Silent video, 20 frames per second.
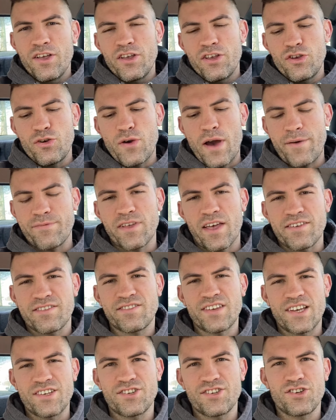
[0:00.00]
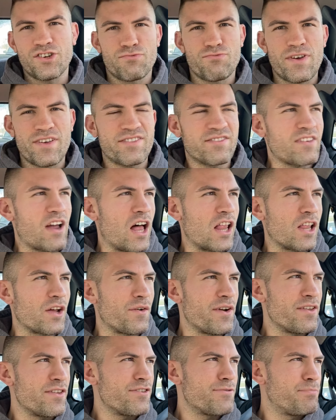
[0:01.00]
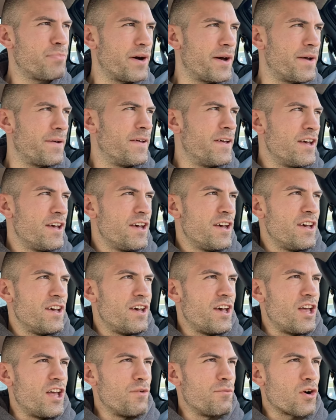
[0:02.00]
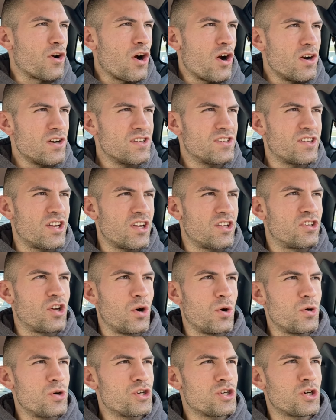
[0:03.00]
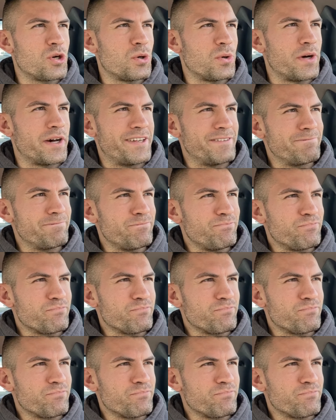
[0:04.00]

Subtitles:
You have to assess your risk tolerance, but in regards to Dogecoin,